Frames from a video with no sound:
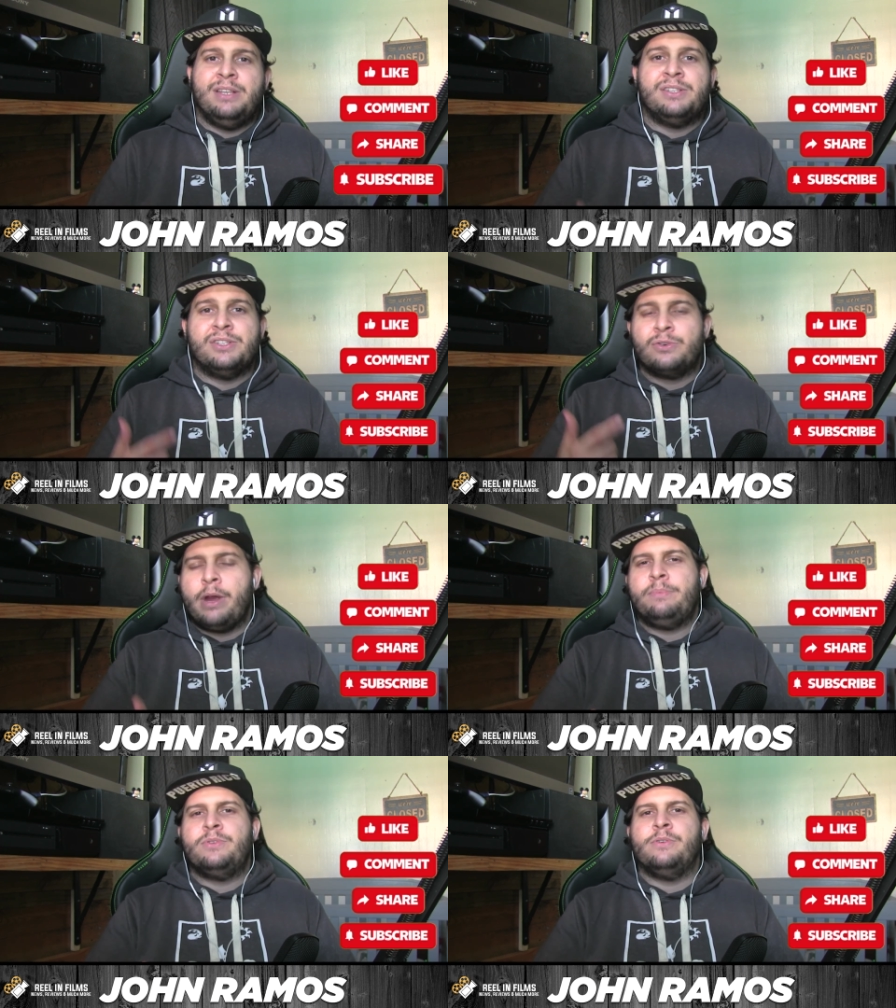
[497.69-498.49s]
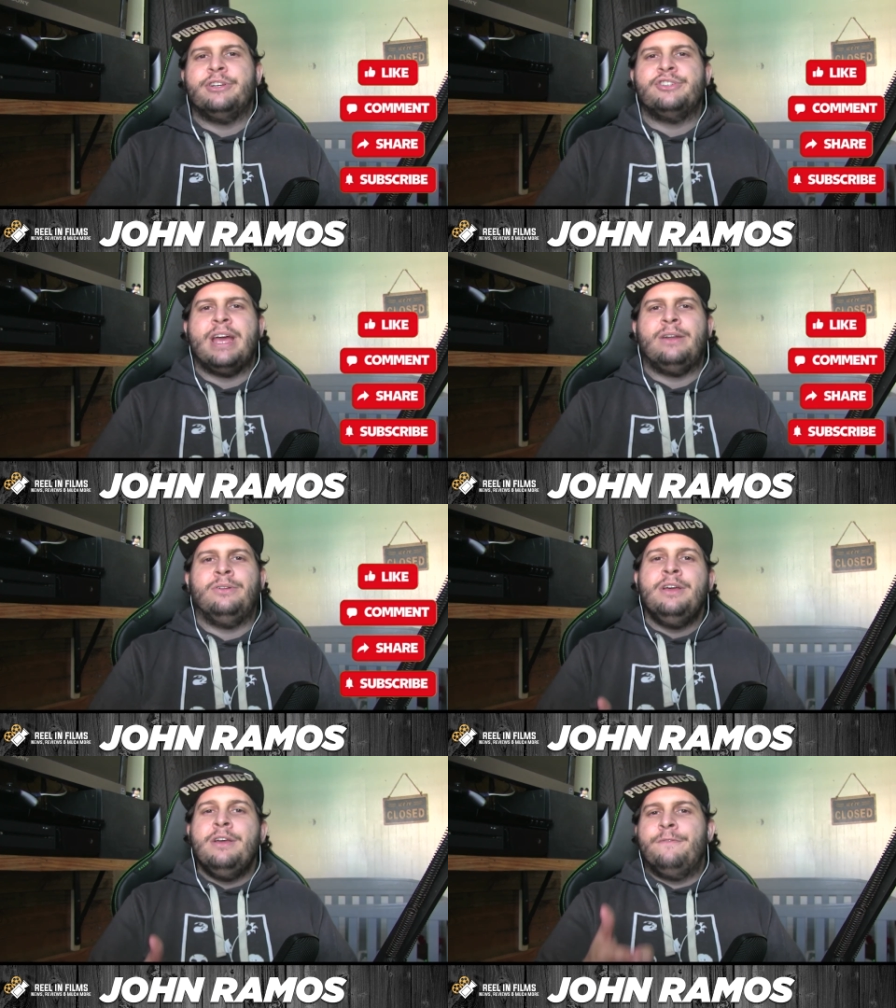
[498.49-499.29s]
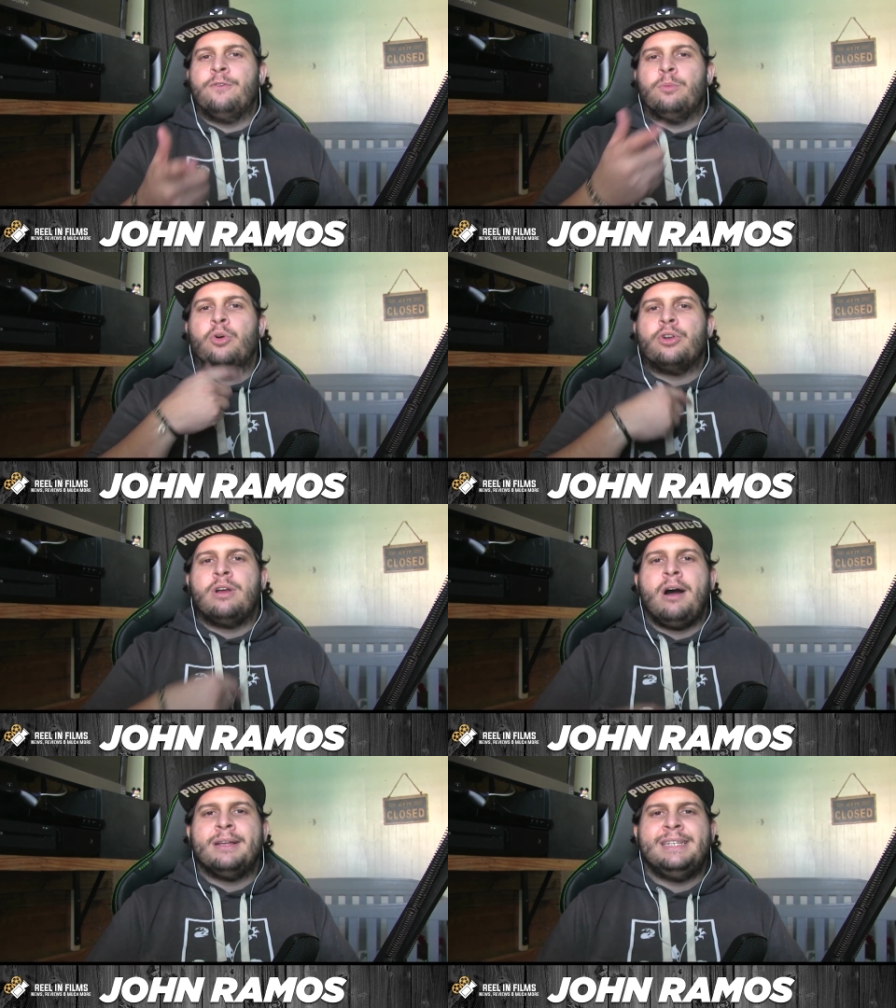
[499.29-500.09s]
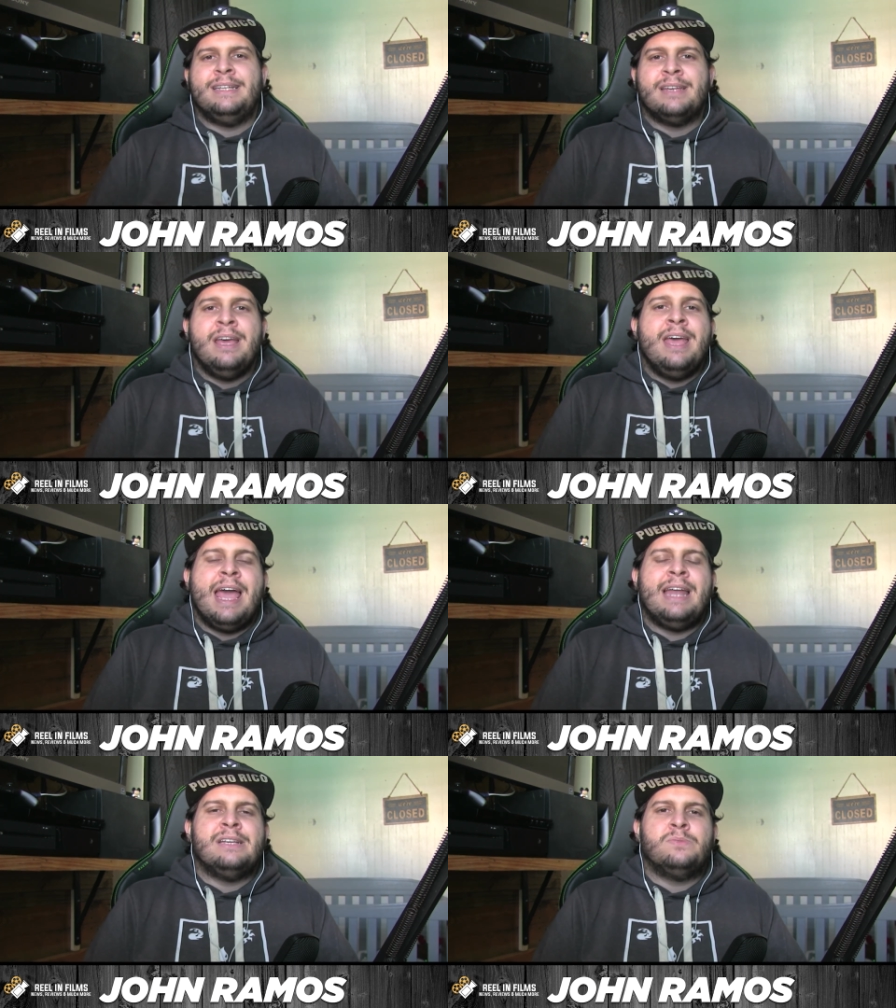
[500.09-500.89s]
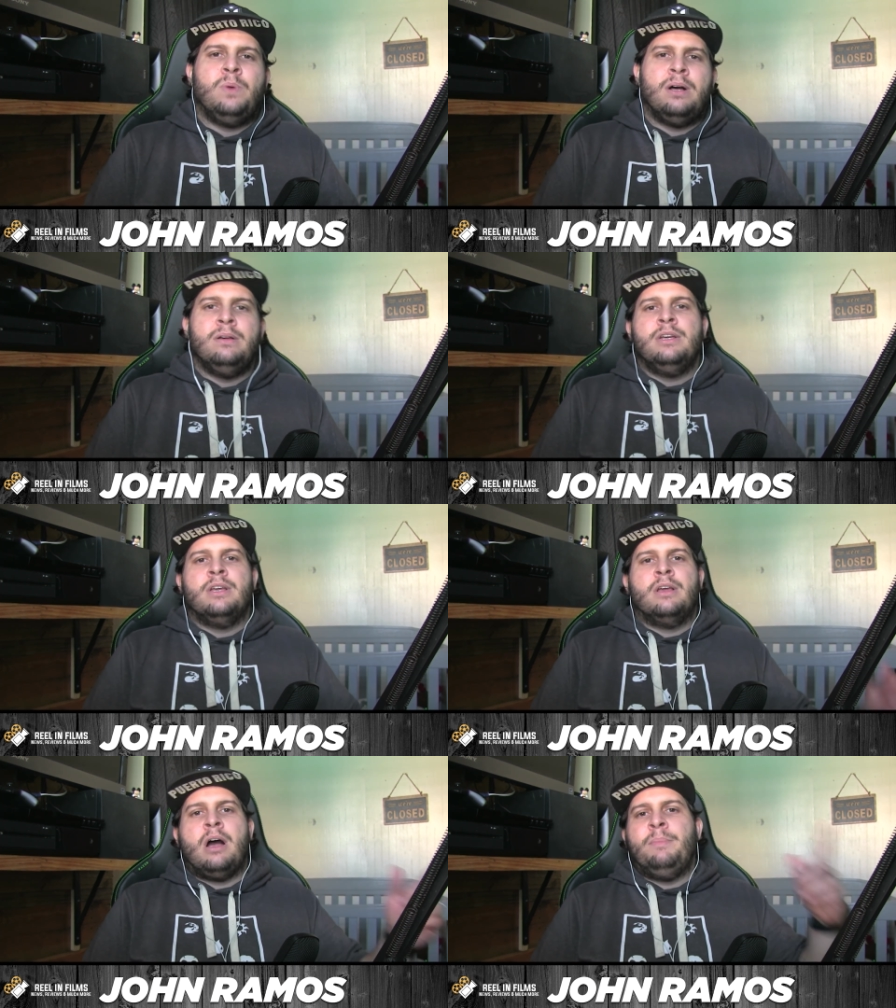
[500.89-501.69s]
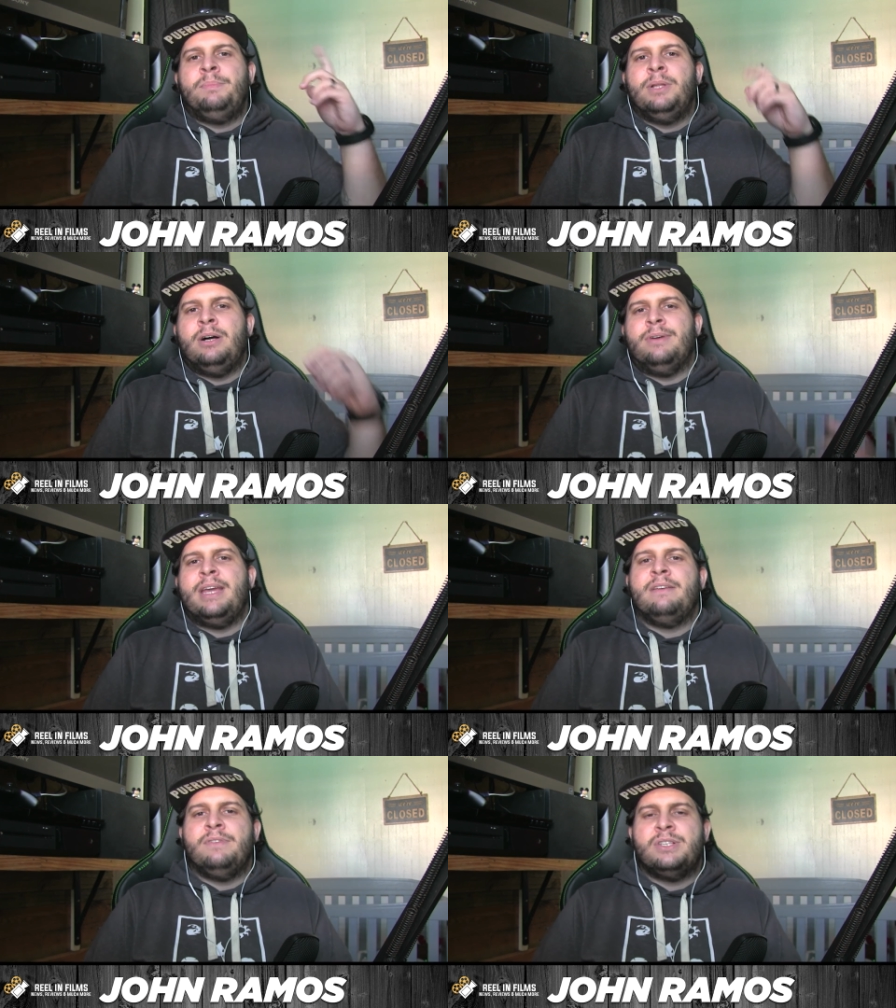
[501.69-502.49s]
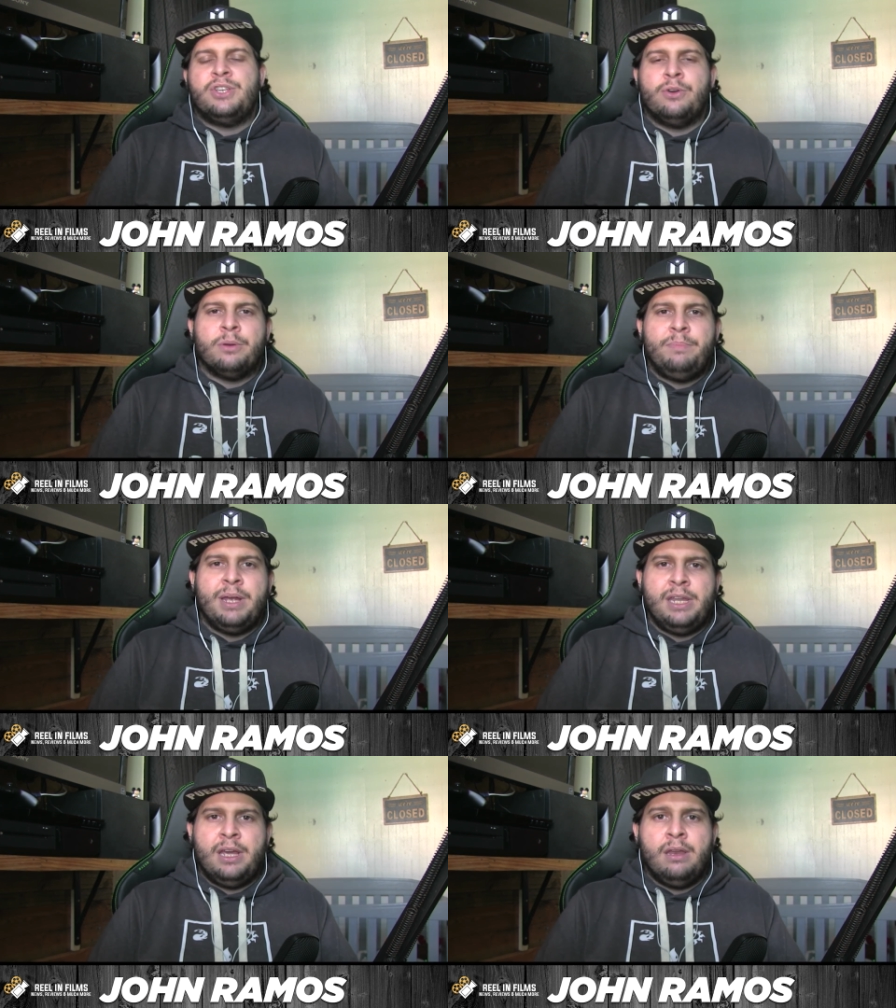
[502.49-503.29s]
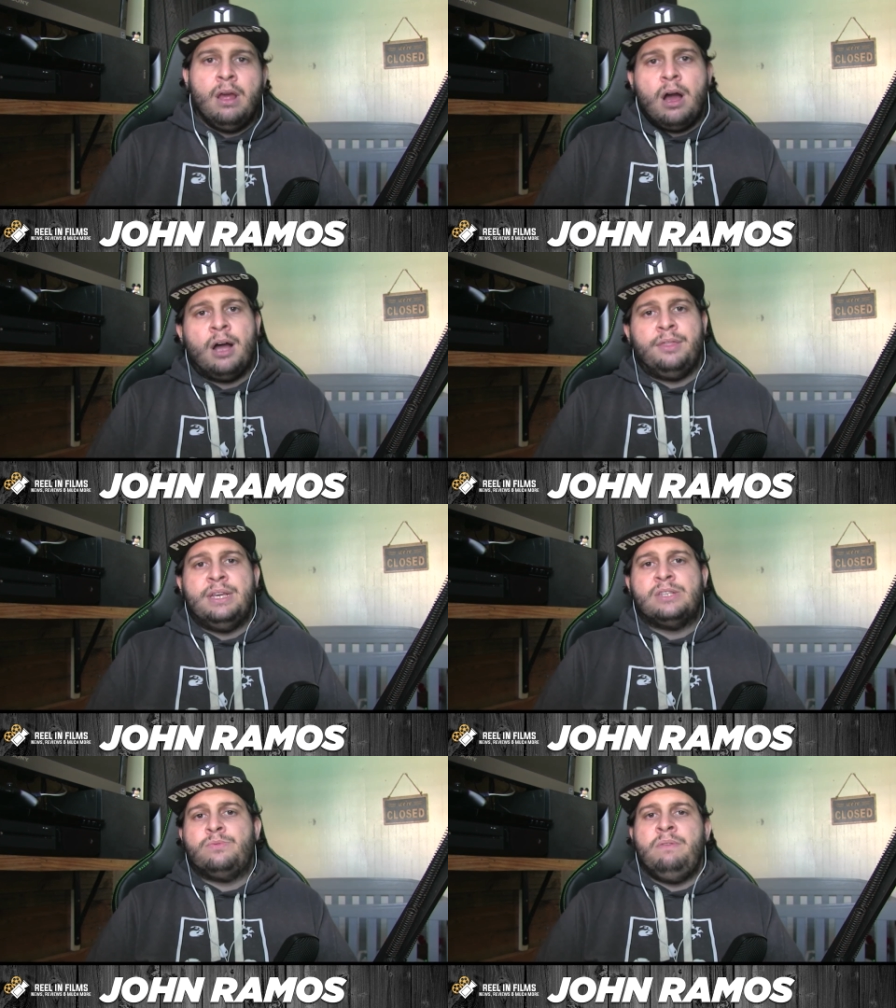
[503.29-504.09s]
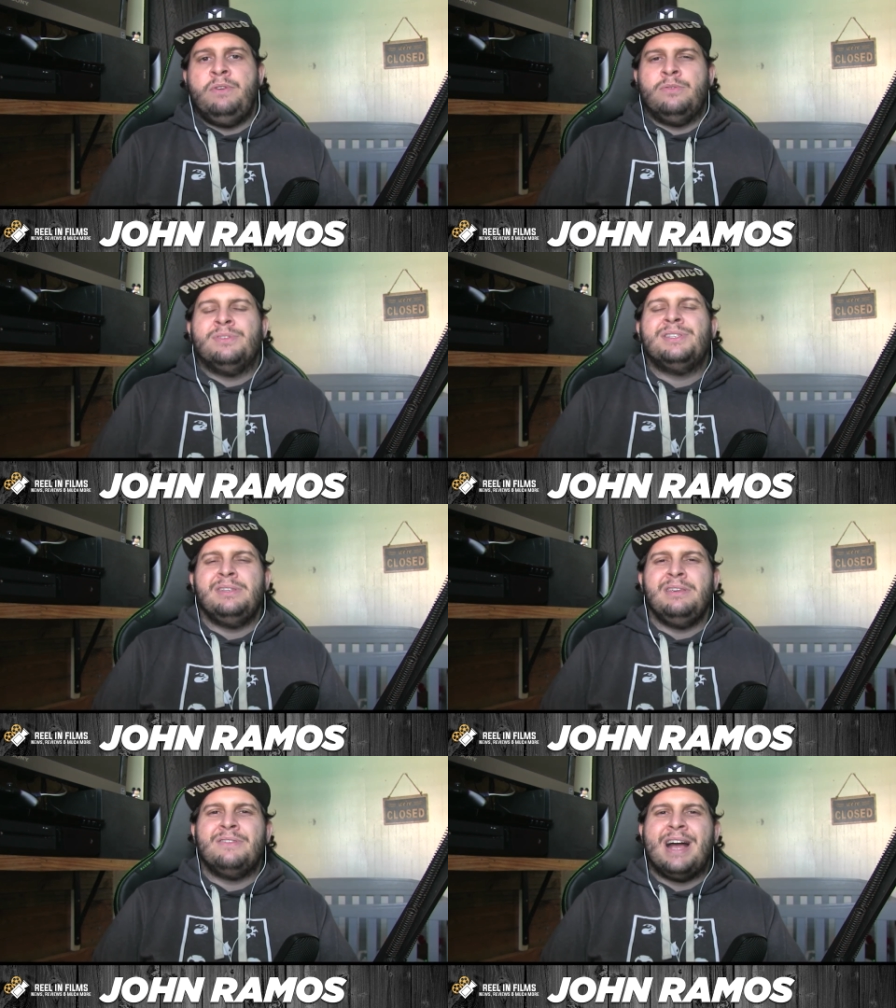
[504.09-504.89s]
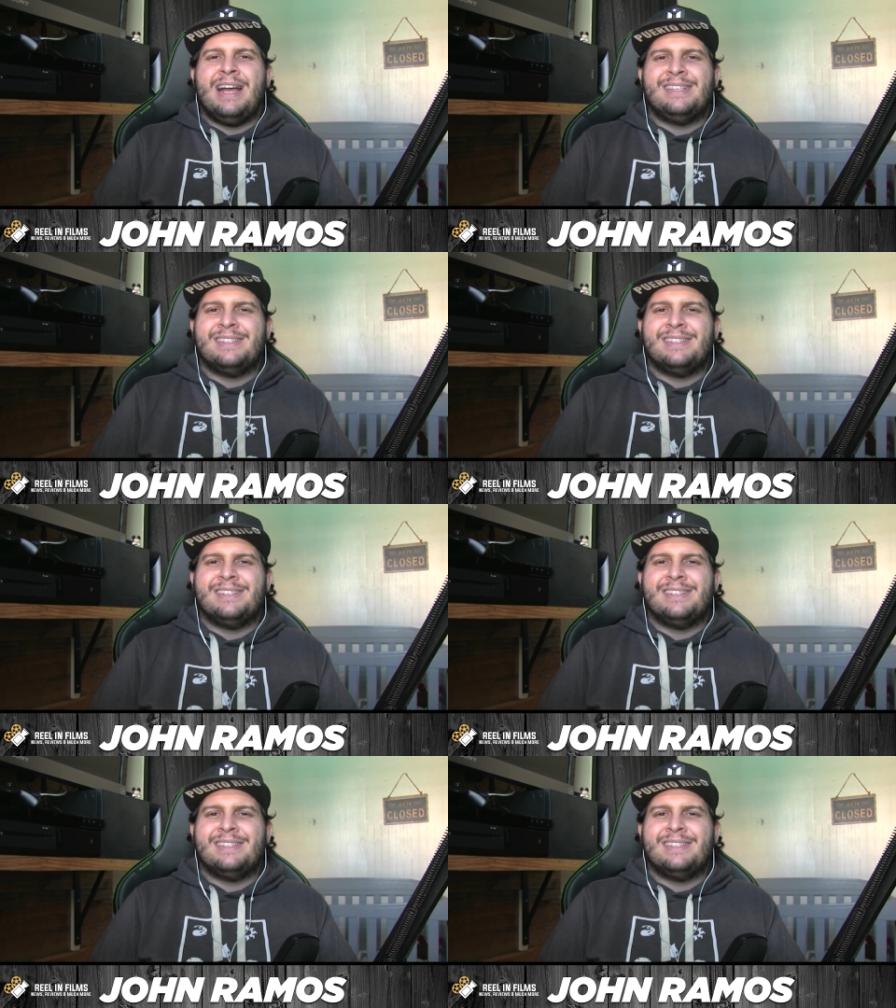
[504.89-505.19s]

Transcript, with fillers: Subscribe to our channel for more content, and as well comment below and give us your opinion on this review. See you guys